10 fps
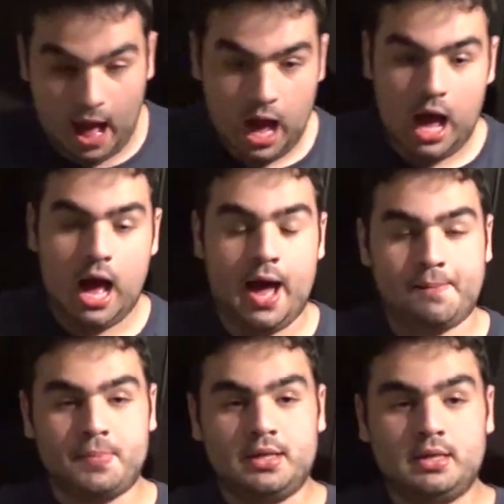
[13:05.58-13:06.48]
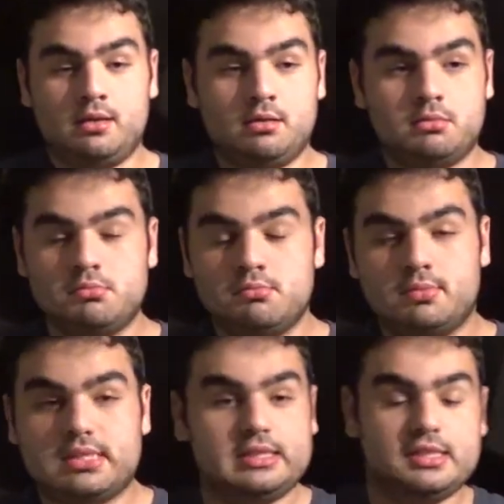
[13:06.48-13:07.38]
Um,
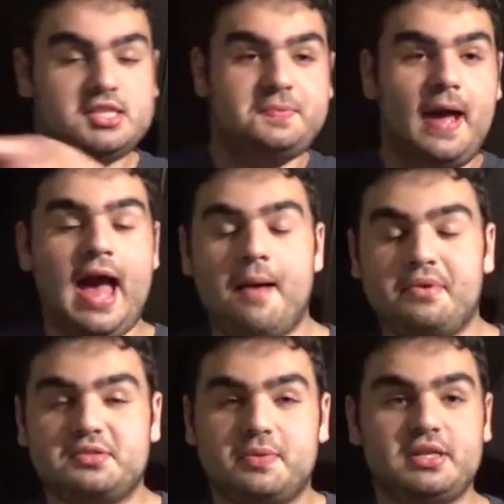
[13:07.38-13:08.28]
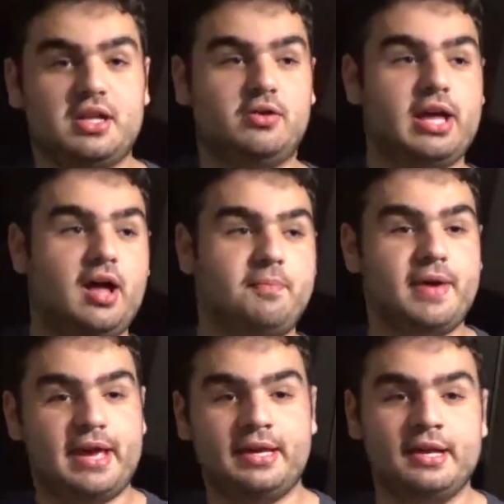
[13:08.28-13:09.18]
see, this is what happens when you don't help
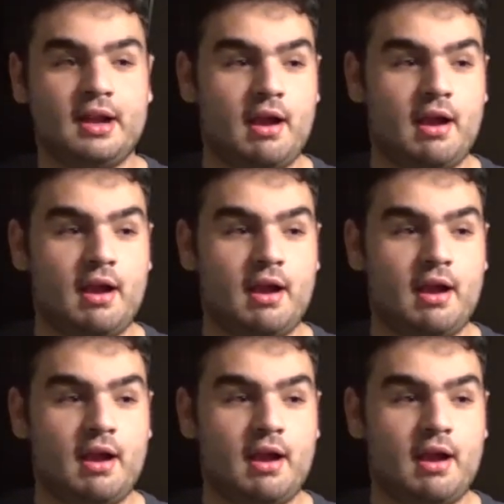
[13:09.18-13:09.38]
me.